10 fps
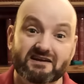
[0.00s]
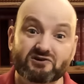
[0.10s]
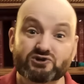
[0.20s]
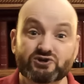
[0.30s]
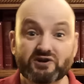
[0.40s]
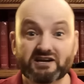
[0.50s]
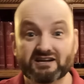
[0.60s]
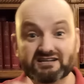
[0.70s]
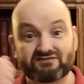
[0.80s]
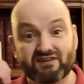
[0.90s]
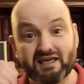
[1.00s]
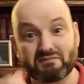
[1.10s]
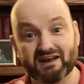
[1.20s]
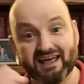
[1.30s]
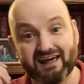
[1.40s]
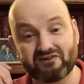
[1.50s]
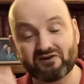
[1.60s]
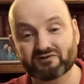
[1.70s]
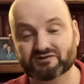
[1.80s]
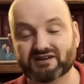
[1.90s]
shooting his flaming
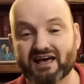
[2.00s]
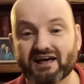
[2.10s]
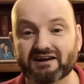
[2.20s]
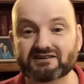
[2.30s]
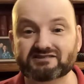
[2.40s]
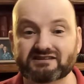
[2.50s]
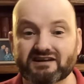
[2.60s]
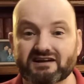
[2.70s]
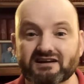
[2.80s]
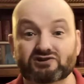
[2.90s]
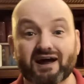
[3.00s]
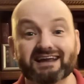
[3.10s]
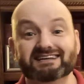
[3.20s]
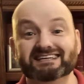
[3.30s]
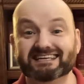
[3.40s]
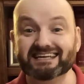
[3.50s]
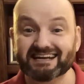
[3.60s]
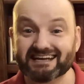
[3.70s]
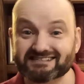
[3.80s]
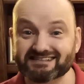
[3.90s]
arrows at us, trying to get
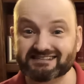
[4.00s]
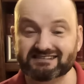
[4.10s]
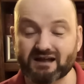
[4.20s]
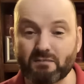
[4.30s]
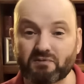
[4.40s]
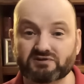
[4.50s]
us to stumble.